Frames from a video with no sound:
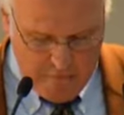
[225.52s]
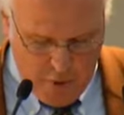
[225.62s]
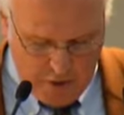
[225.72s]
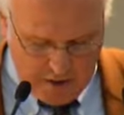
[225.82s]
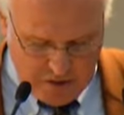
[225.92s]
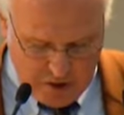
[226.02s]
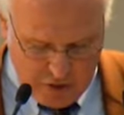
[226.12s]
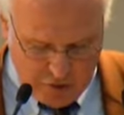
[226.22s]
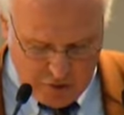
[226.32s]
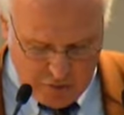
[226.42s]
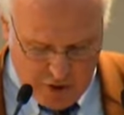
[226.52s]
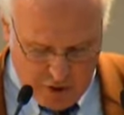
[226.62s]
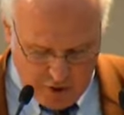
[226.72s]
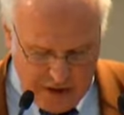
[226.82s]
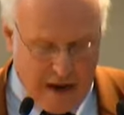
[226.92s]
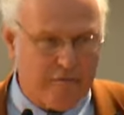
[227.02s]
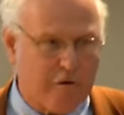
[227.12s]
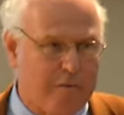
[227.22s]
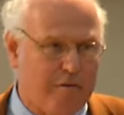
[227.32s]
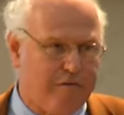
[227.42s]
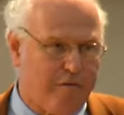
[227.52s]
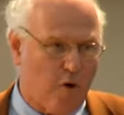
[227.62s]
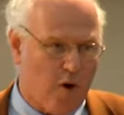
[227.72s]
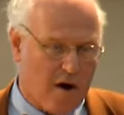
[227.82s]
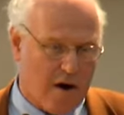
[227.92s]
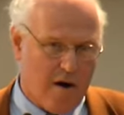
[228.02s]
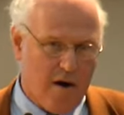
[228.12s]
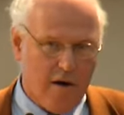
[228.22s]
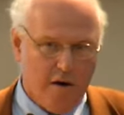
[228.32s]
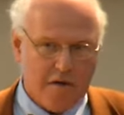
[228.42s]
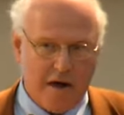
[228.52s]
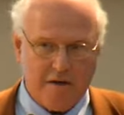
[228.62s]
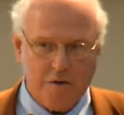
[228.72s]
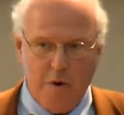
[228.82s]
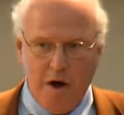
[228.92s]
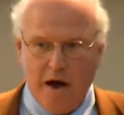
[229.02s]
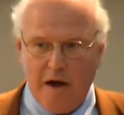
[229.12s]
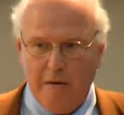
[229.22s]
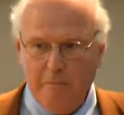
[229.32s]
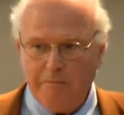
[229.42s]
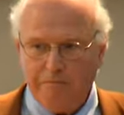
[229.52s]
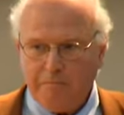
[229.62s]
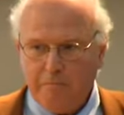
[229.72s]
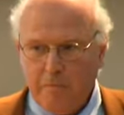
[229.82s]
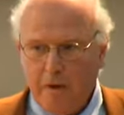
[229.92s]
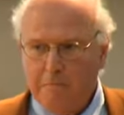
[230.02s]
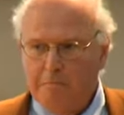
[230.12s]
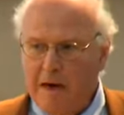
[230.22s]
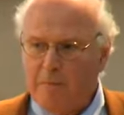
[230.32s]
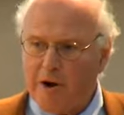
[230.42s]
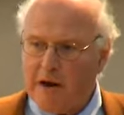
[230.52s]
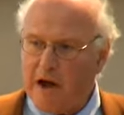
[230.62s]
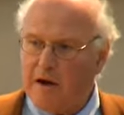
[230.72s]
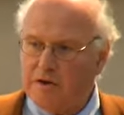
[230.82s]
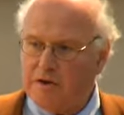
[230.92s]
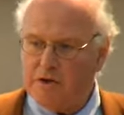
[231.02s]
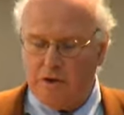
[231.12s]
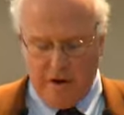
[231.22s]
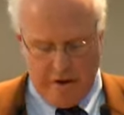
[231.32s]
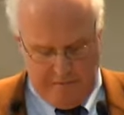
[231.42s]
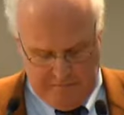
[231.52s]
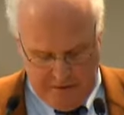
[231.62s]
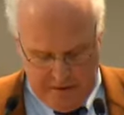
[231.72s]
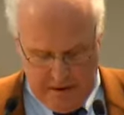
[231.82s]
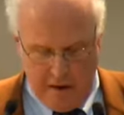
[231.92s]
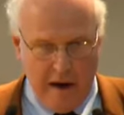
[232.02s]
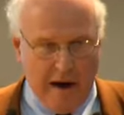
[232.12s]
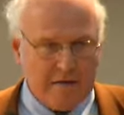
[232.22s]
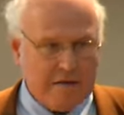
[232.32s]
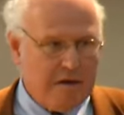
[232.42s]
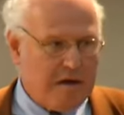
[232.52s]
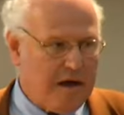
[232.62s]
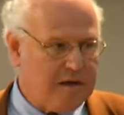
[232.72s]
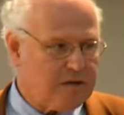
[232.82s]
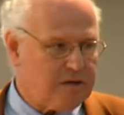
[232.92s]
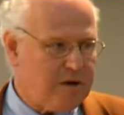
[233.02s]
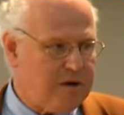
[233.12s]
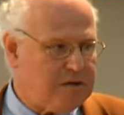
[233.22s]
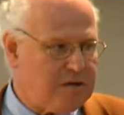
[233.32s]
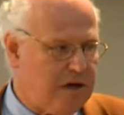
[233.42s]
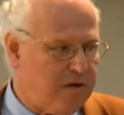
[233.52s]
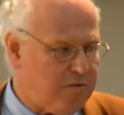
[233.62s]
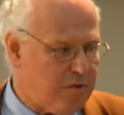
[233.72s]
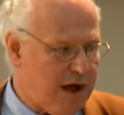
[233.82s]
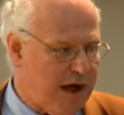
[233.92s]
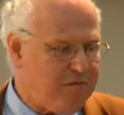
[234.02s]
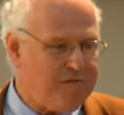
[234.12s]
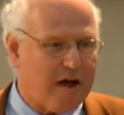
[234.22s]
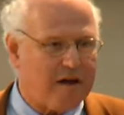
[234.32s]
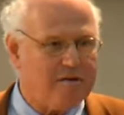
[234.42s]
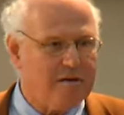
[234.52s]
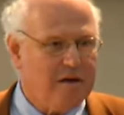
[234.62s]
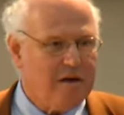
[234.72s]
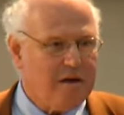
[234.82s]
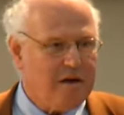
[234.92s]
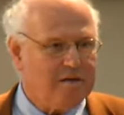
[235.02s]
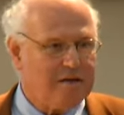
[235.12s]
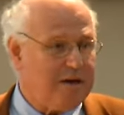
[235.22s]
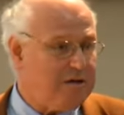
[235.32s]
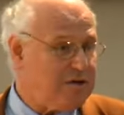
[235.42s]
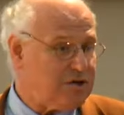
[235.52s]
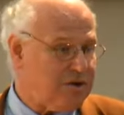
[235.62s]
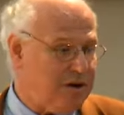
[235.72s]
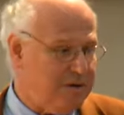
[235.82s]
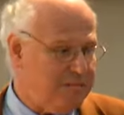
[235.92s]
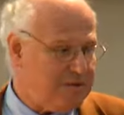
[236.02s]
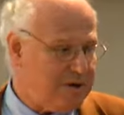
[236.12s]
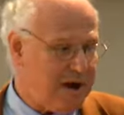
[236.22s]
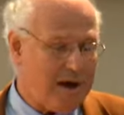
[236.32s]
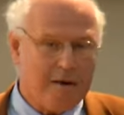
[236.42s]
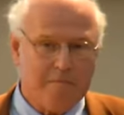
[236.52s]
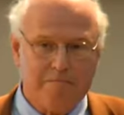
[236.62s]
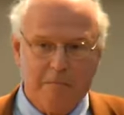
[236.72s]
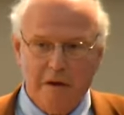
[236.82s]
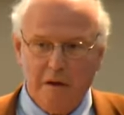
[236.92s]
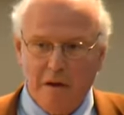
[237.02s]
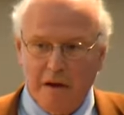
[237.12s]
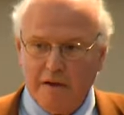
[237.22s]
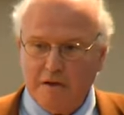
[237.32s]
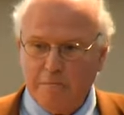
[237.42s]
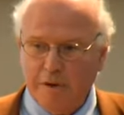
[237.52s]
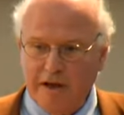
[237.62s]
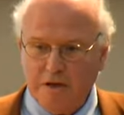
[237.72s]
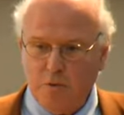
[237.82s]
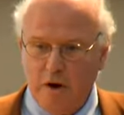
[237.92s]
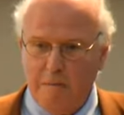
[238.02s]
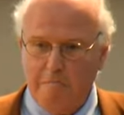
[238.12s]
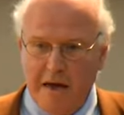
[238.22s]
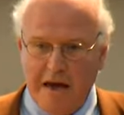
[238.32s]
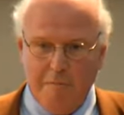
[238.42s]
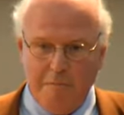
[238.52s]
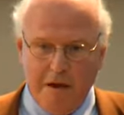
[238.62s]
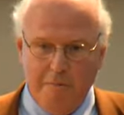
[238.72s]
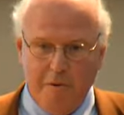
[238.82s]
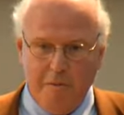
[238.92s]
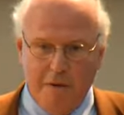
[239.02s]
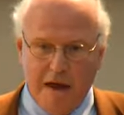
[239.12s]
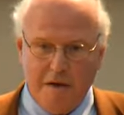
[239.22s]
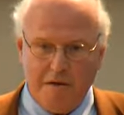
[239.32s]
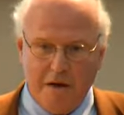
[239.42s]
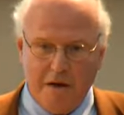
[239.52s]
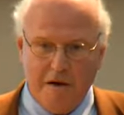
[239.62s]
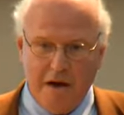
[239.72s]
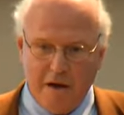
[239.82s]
important social role than ever before. That is why memory understood as history seen through affect is an industry today. It's a place where many people make their